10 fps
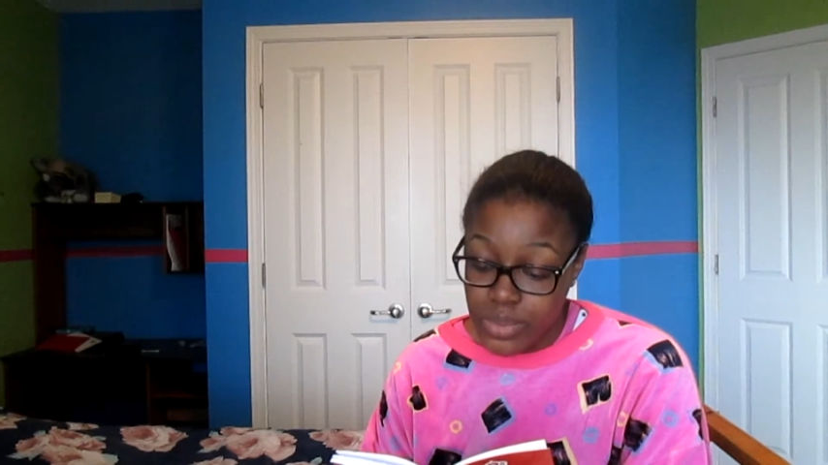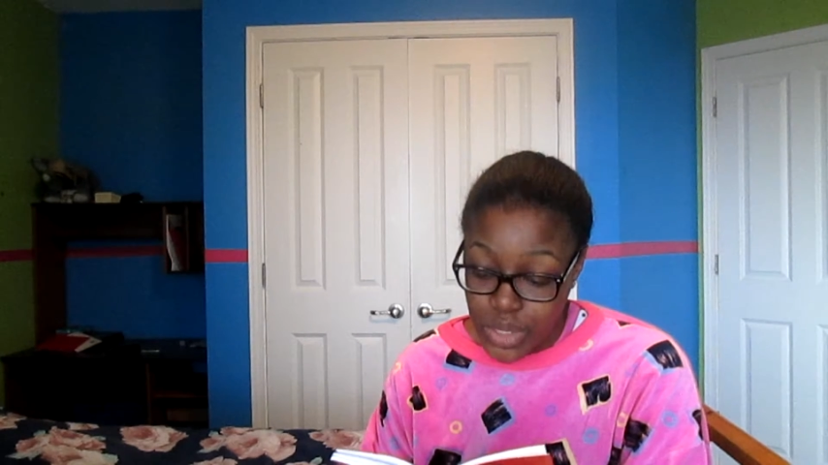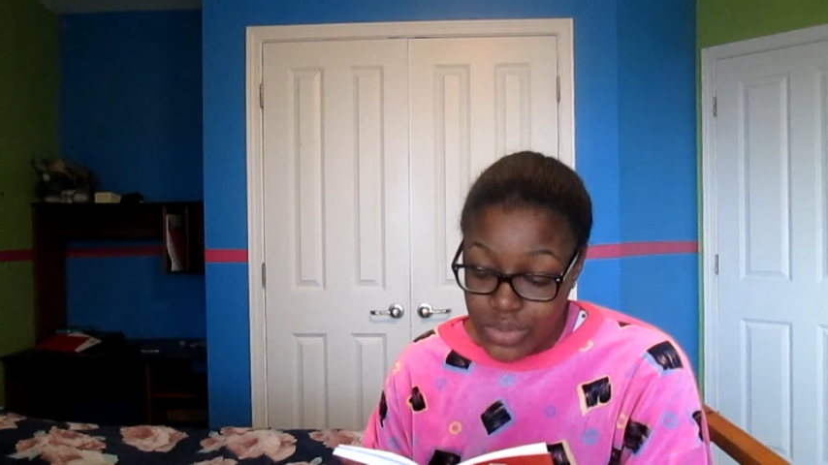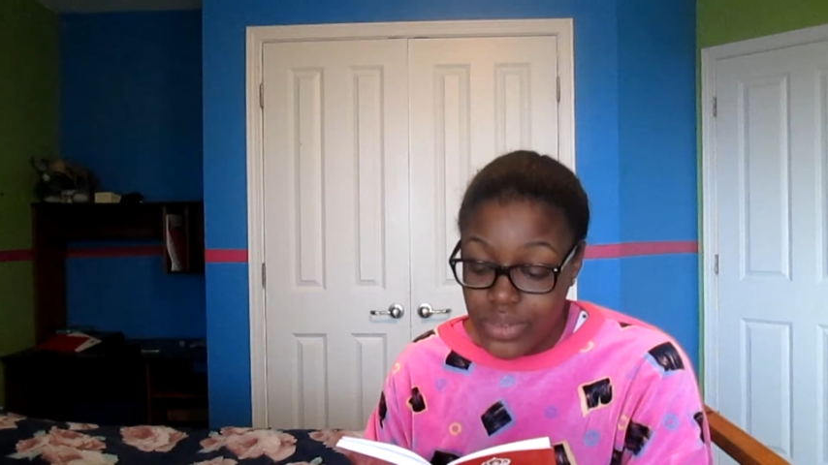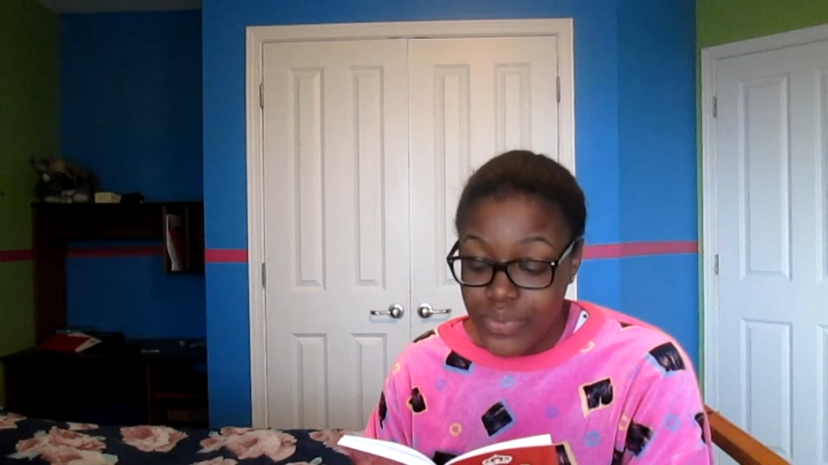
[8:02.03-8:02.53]

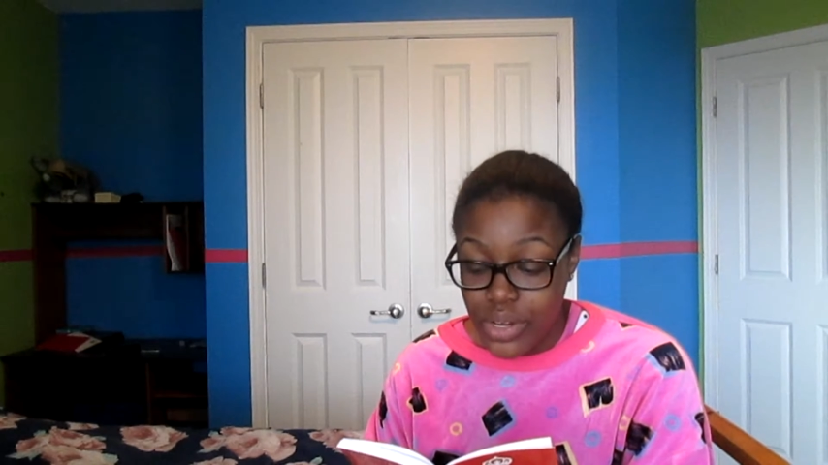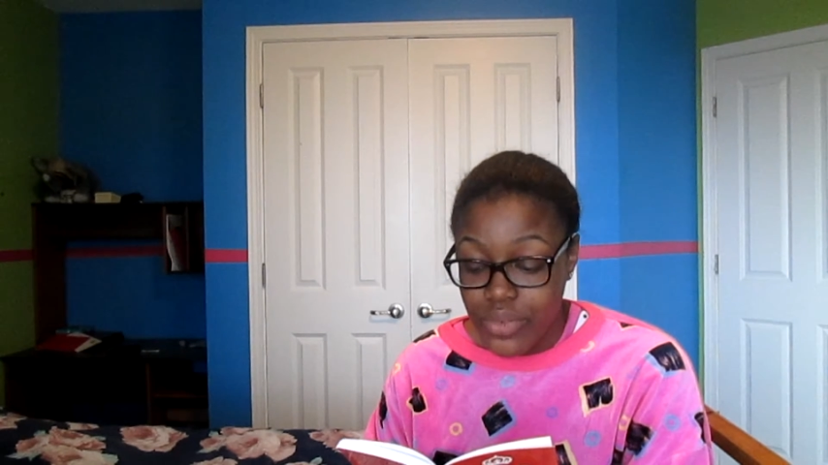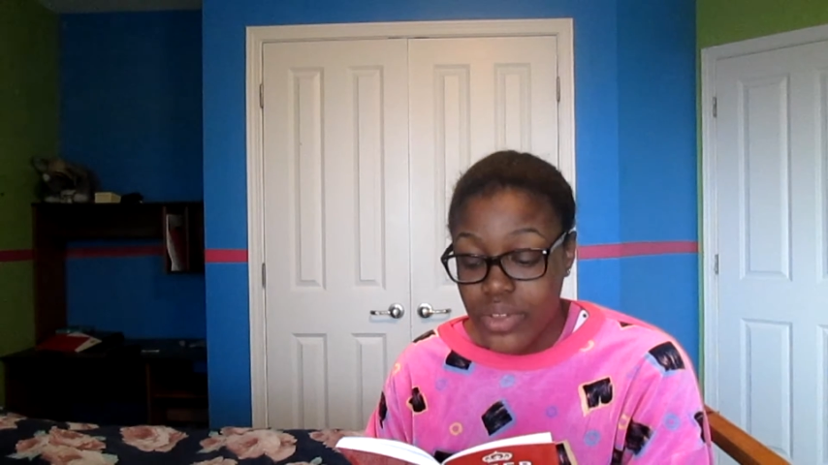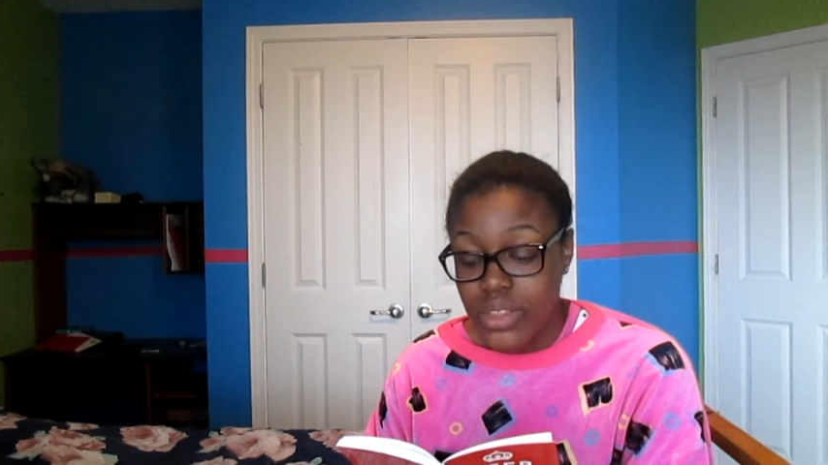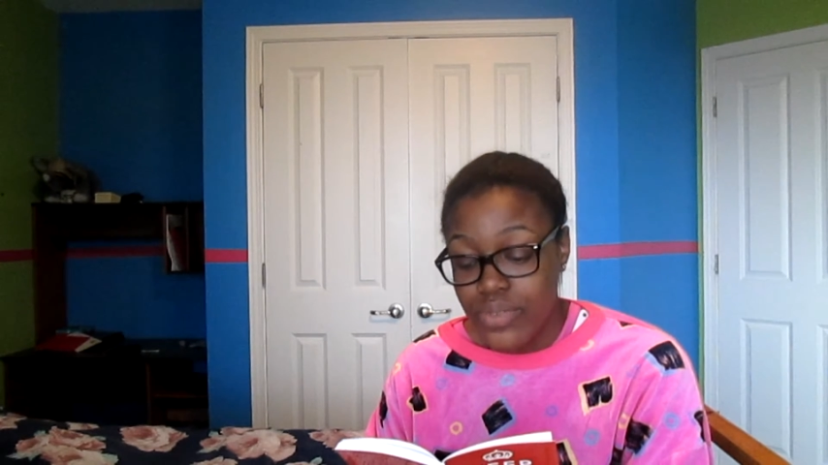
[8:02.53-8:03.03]
approval,
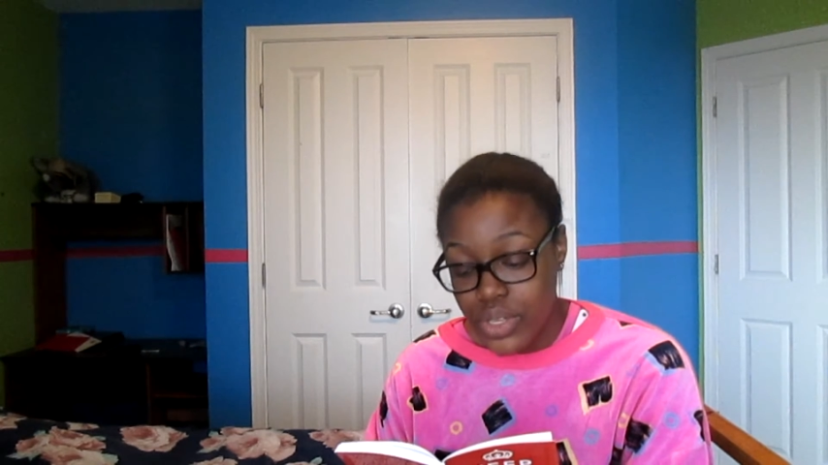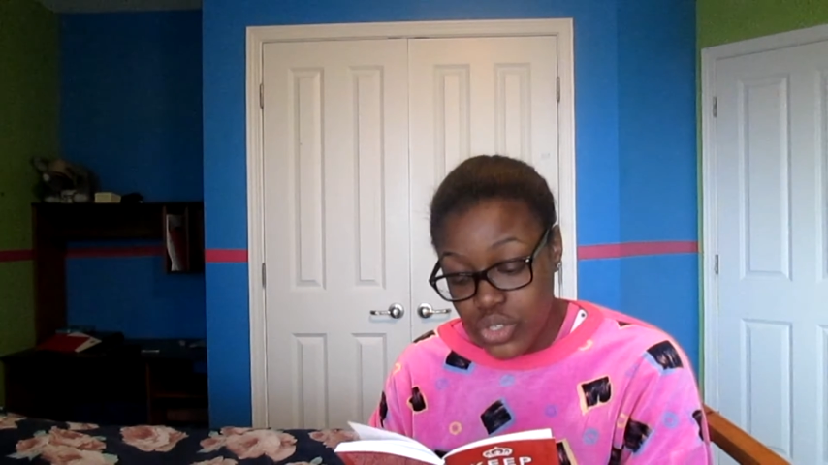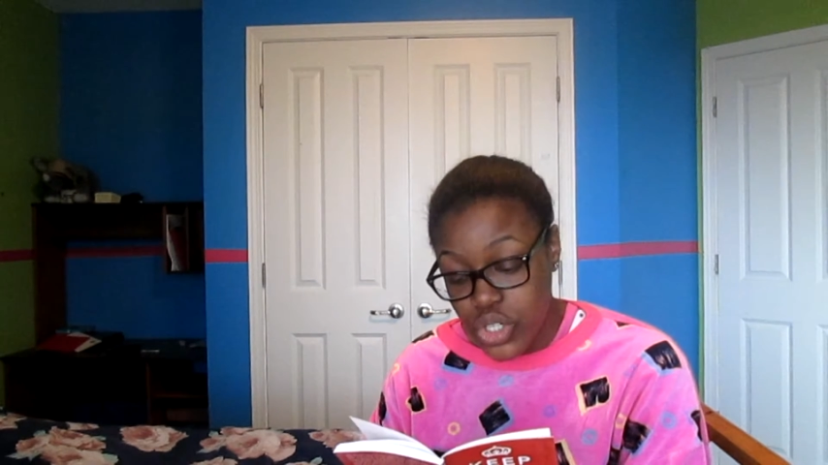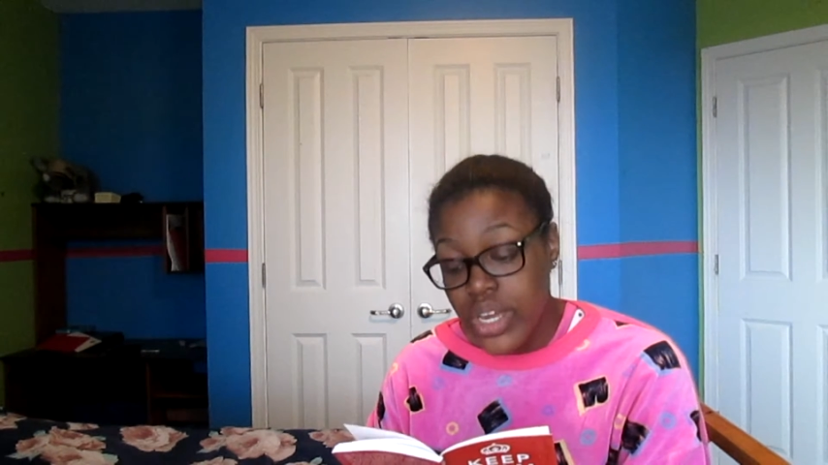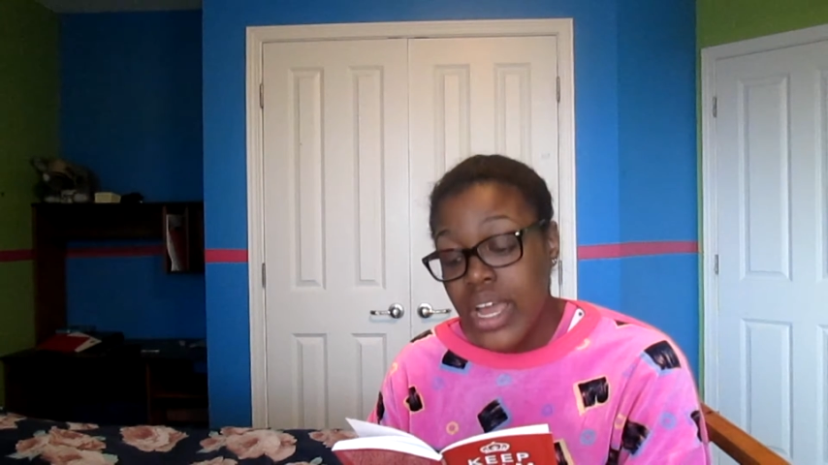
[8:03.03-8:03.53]
fear for the
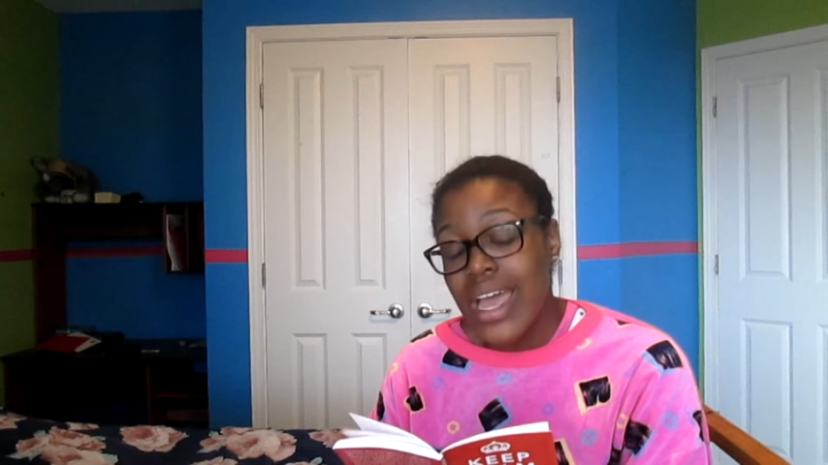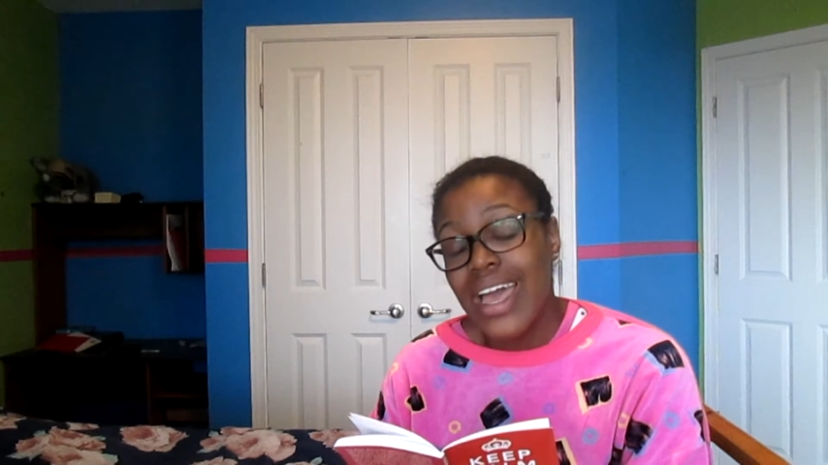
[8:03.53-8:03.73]
future,